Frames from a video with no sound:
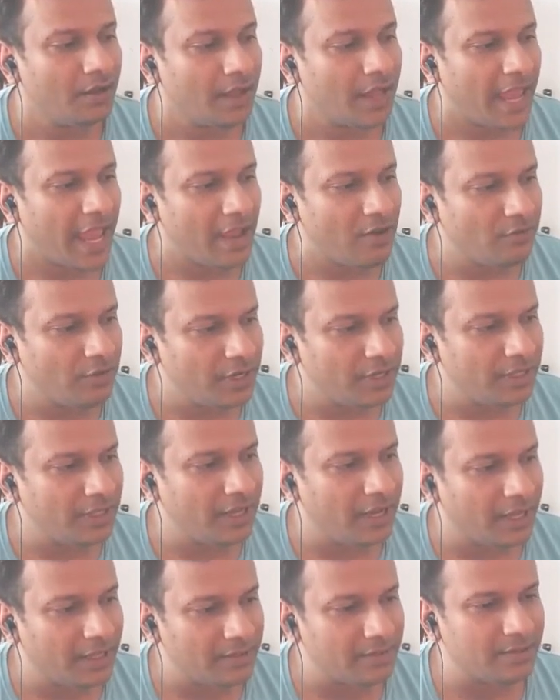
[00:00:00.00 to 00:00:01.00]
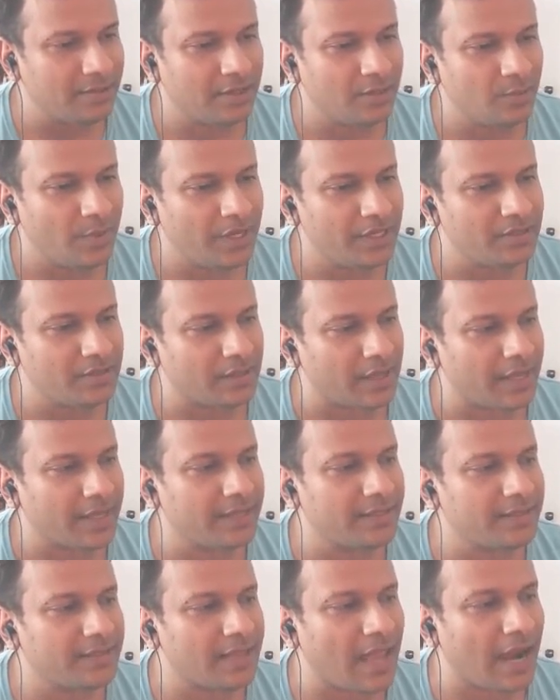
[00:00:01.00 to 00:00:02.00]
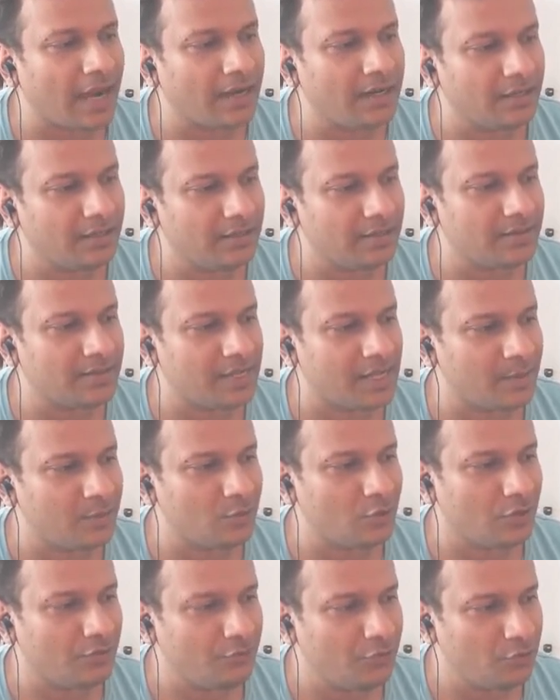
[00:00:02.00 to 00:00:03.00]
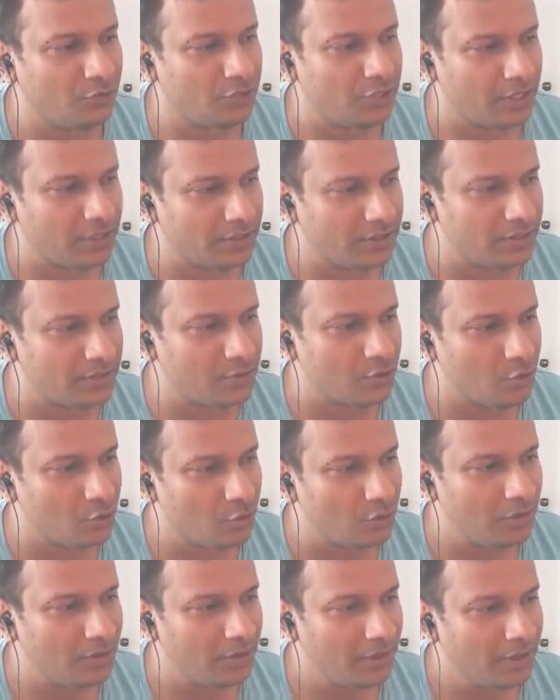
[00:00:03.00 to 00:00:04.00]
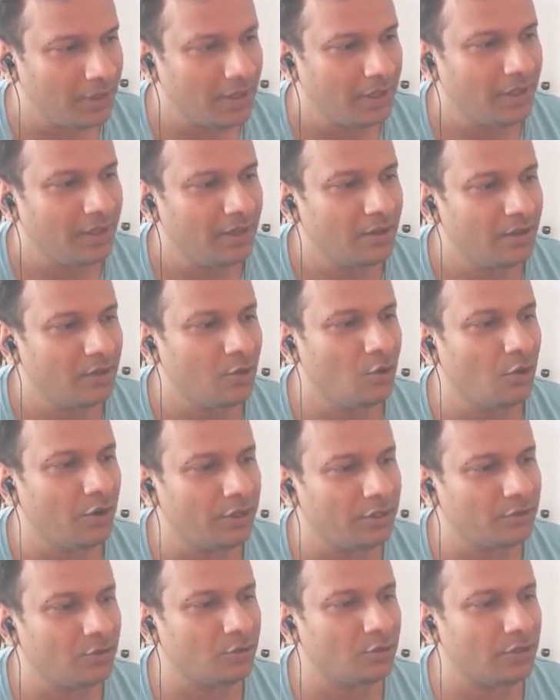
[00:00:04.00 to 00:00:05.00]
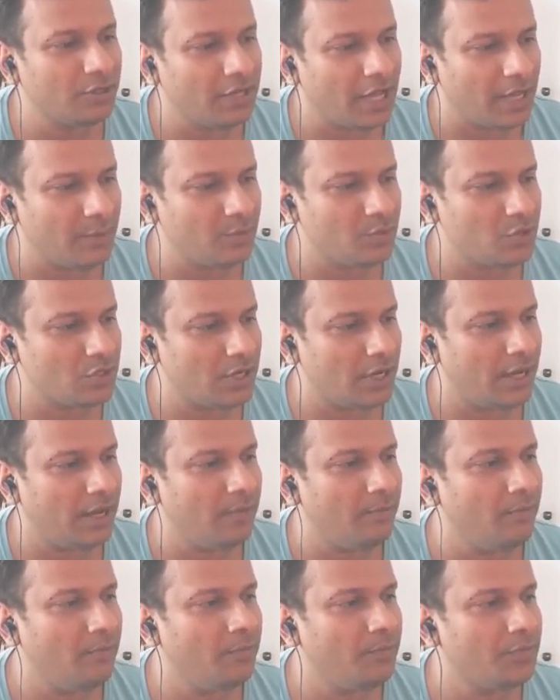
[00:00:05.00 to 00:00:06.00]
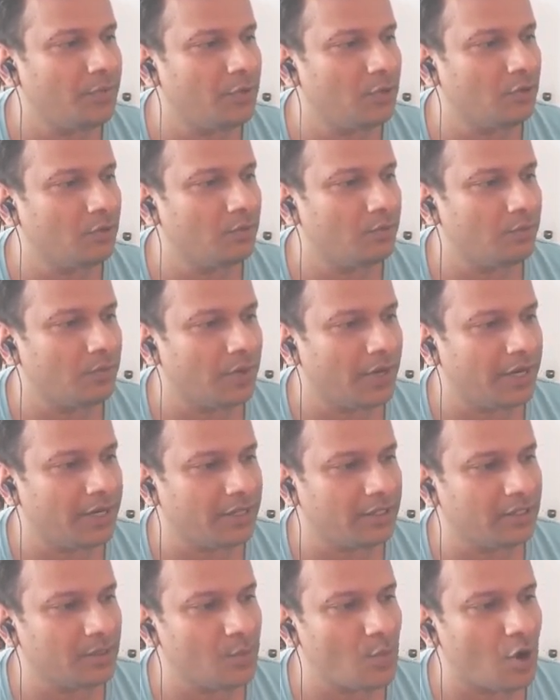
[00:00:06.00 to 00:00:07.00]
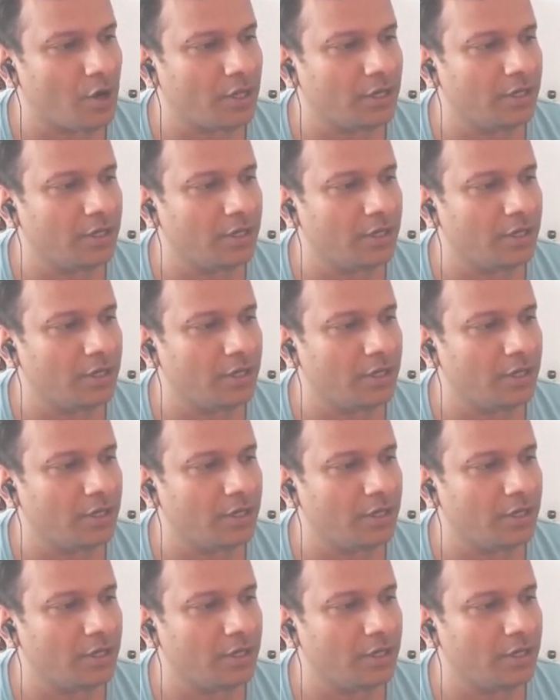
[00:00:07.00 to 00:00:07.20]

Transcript: everything else remains exactly the same. So if you check this code, going through the timestamp, getting the model